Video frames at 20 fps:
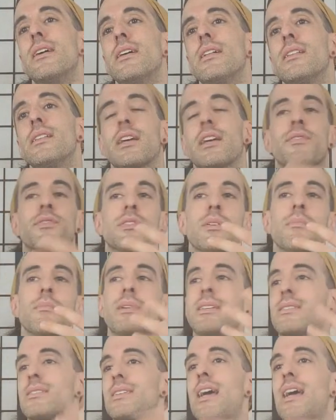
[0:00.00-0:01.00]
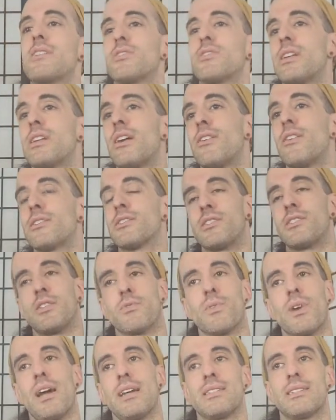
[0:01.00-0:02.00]
Like if somebody's Sagittarius and they're
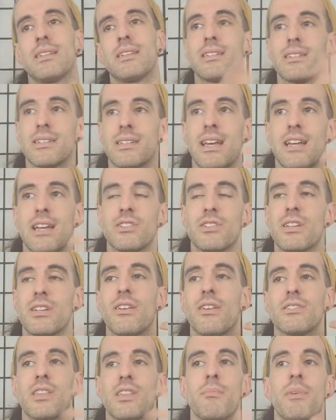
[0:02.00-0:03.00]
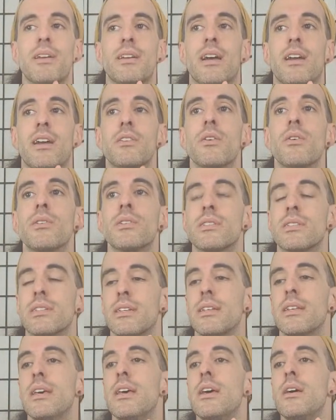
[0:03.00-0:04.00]
rising into Sagittarius, they might not notice
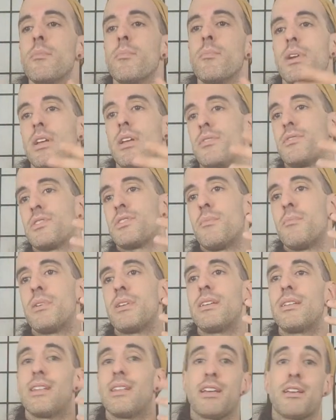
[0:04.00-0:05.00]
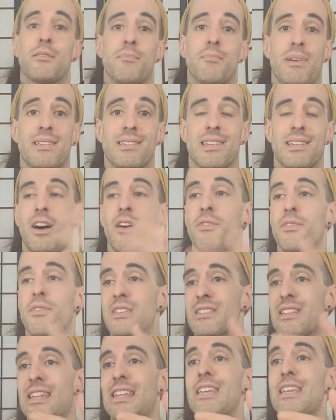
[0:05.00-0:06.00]
it. But if somebody like myself
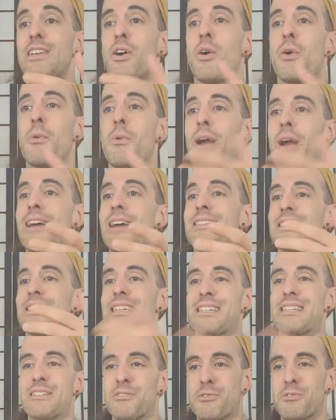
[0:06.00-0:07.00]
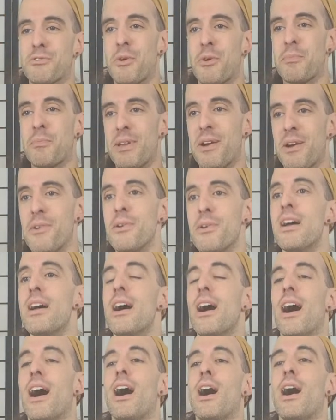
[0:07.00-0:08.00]
is Leo rising into Scorpio,
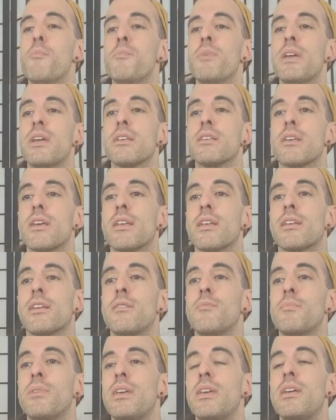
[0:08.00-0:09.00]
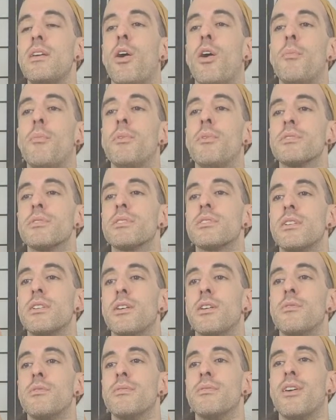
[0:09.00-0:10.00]
it can be almost
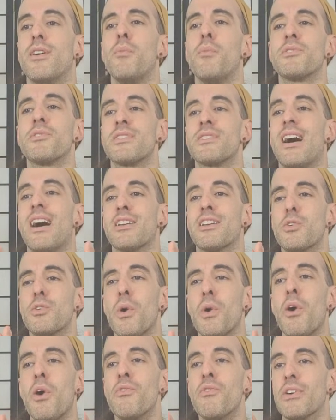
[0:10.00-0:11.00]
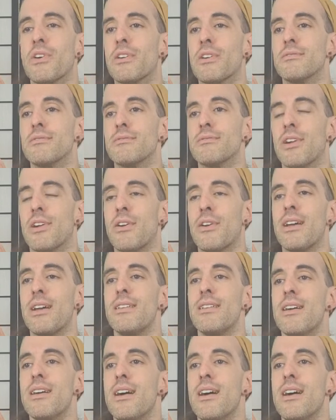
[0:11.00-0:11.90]
knock you over, all right?